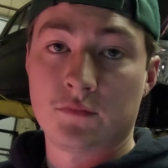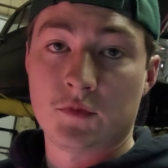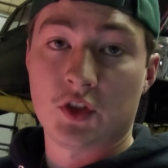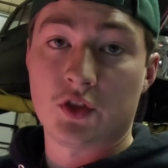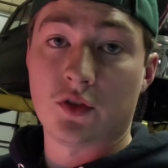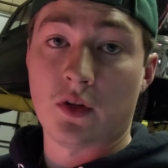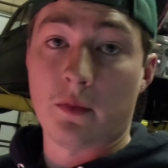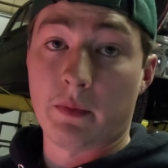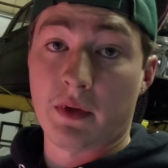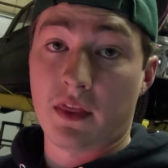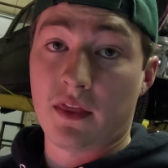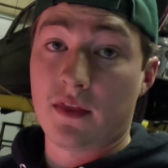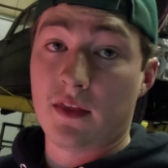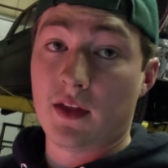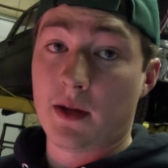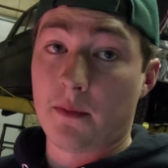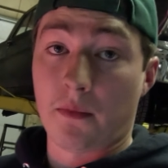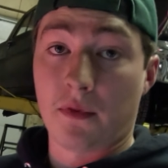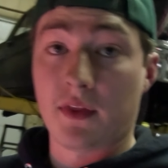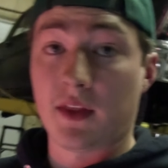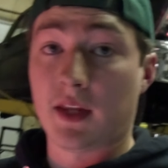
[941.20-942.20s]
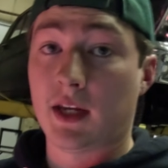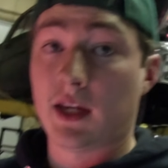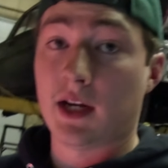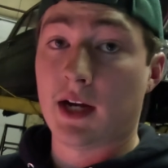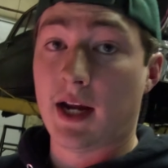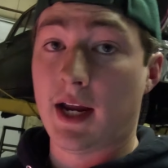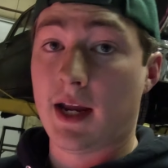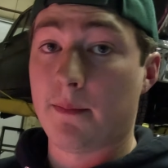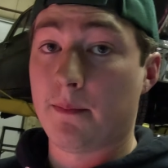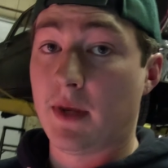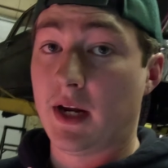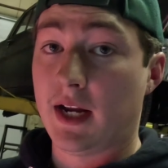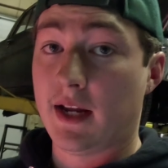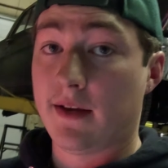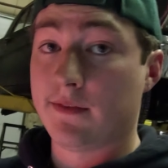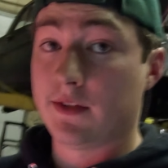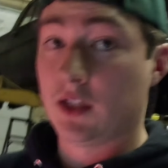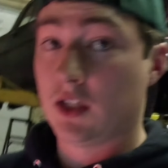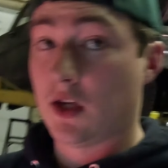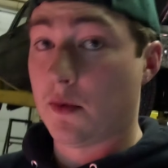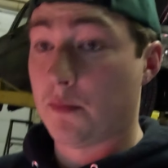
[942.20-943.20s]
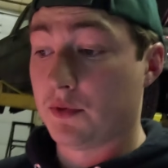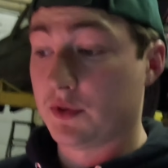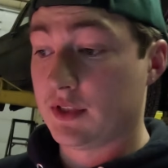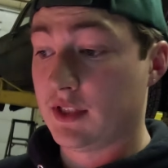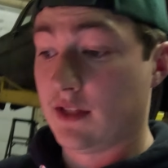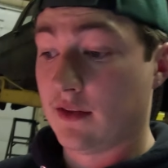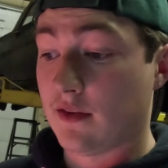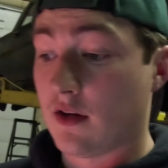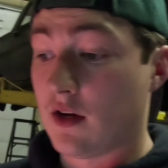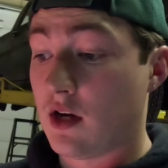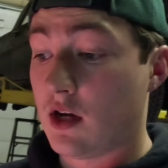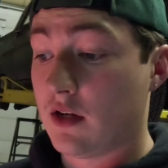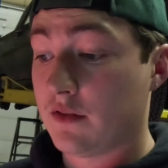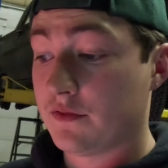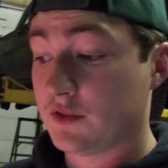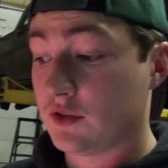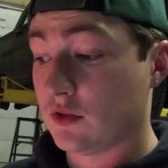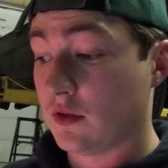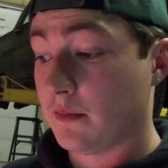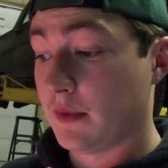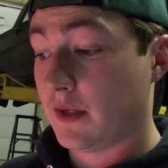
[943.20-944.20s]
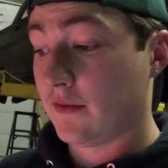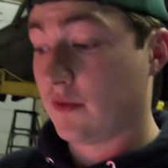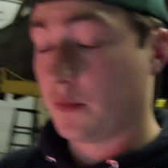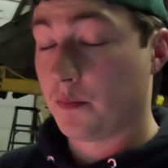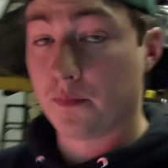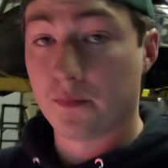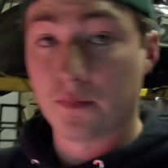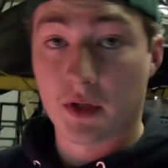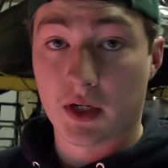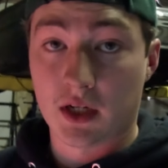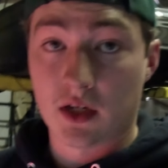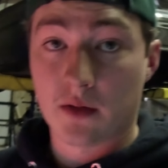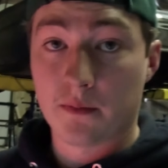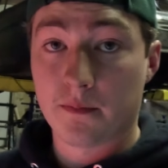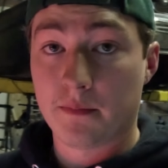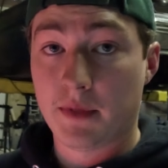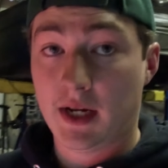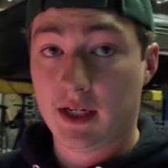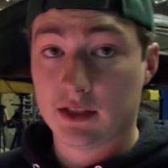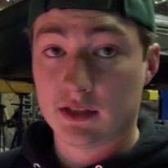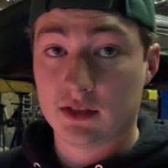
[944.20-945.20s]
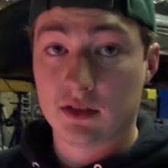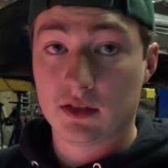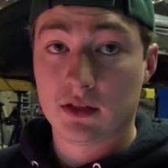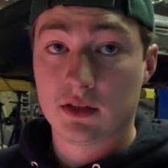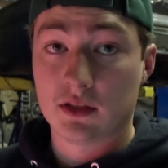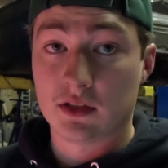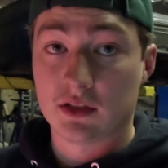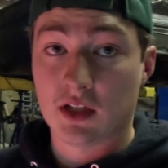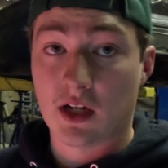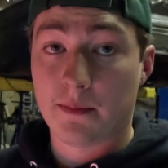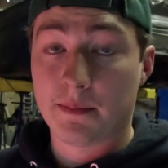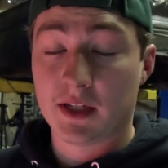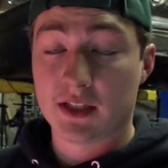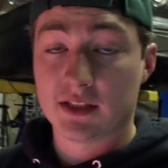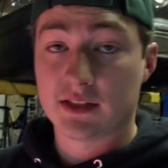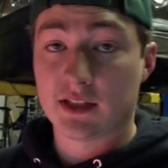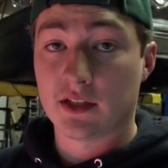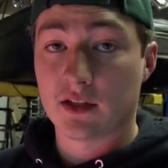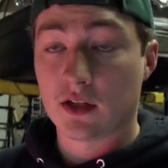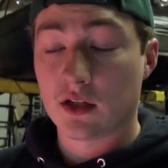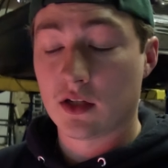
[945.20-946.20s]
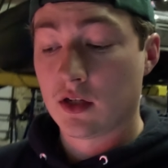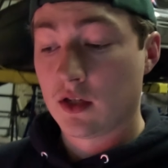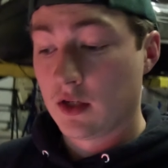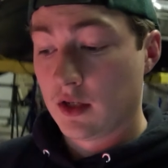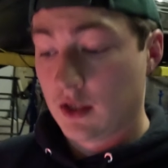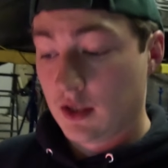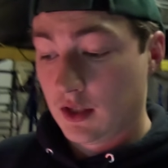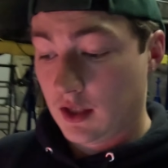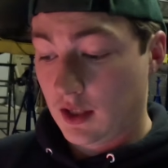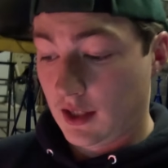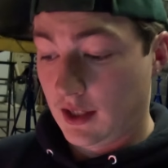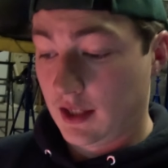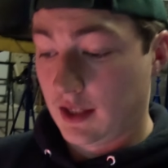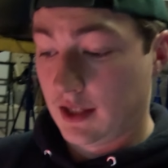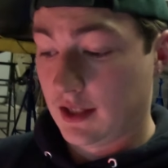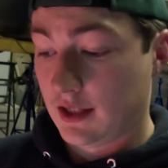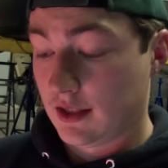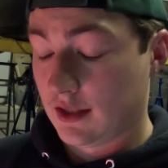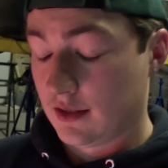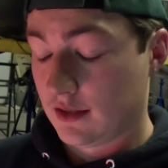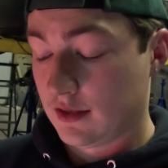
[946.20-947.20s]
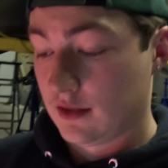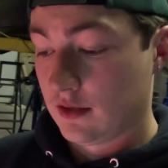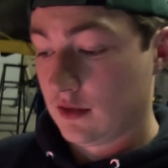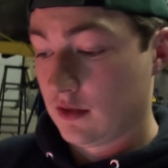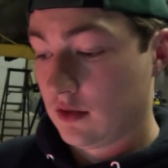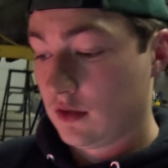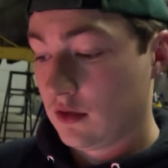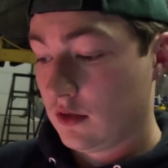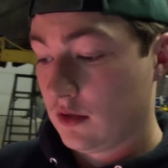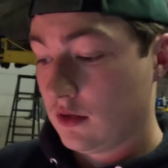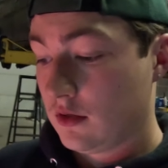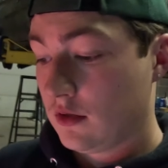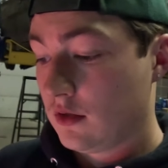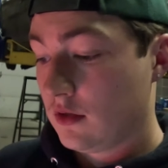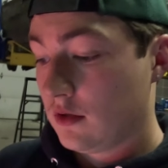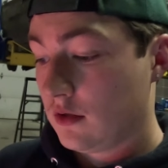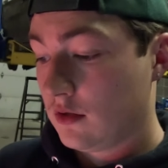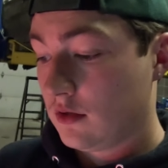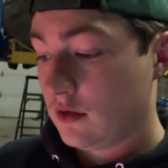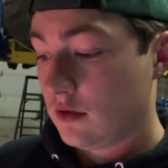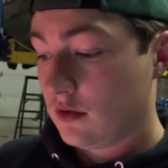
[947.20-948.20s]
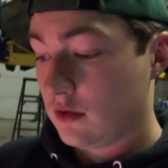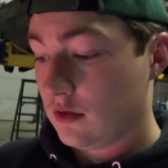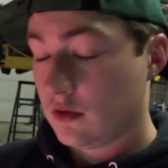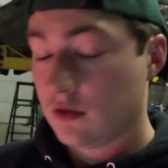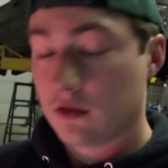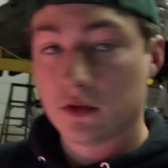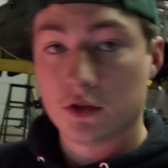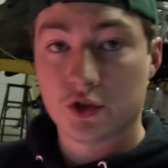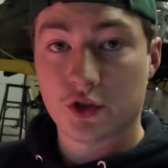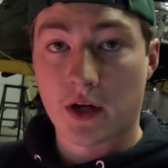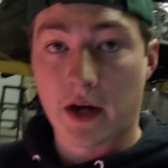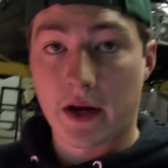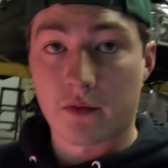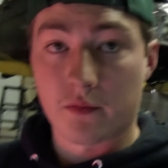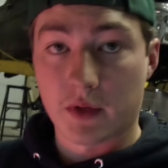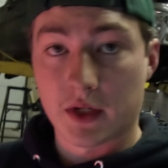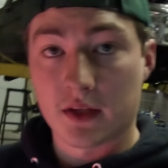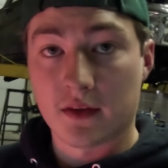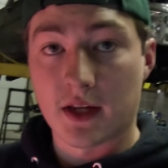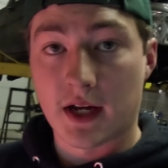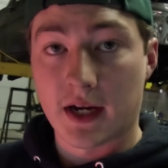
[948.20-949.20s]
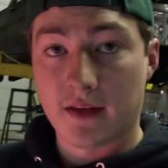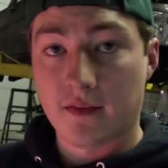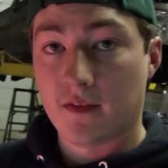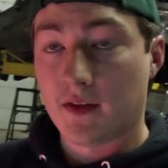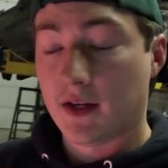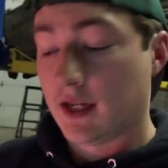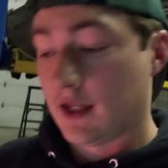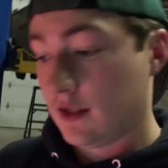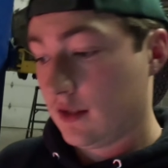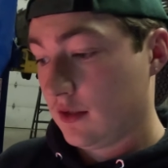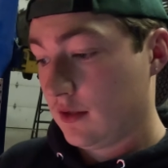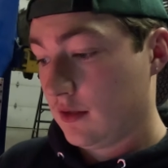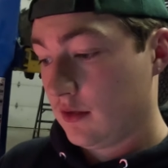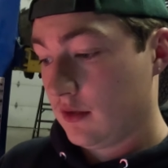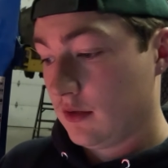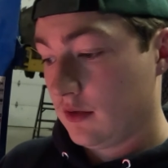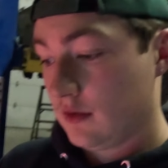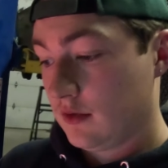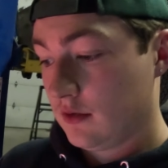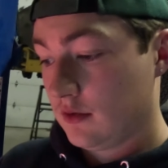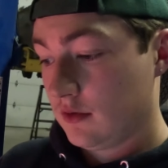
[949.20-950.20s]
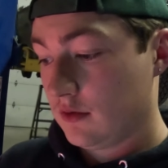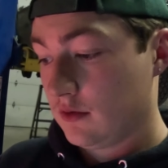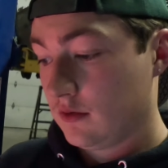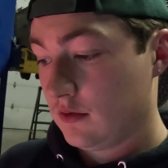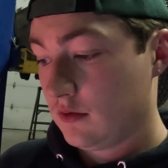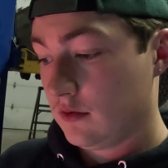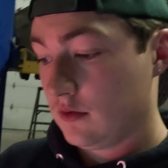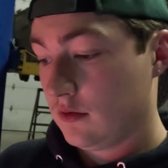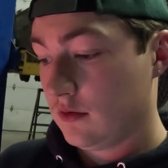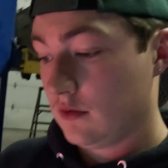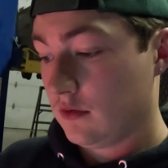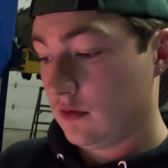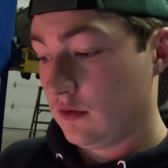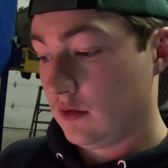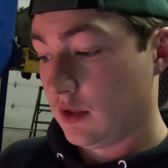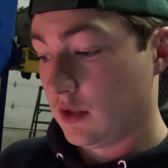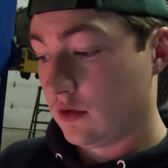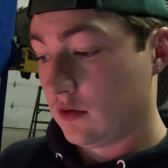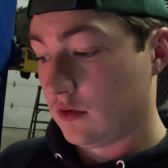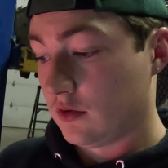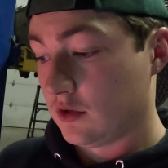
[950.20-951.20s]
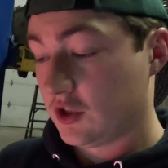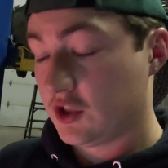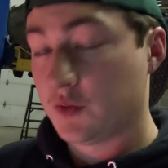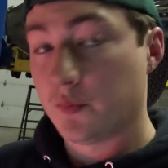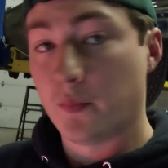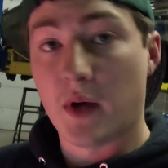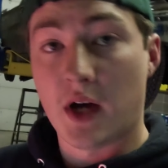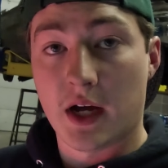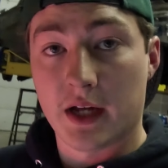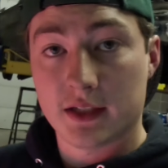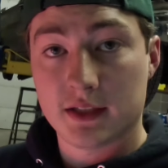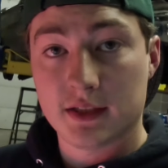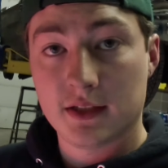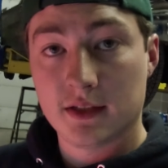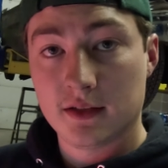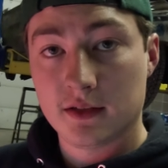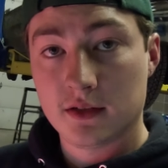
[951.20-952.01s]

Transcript: So I'm thinking I might have it a couple teeth off, so I'm gonna have to bring it up back to top dead center and try and realign that little spot.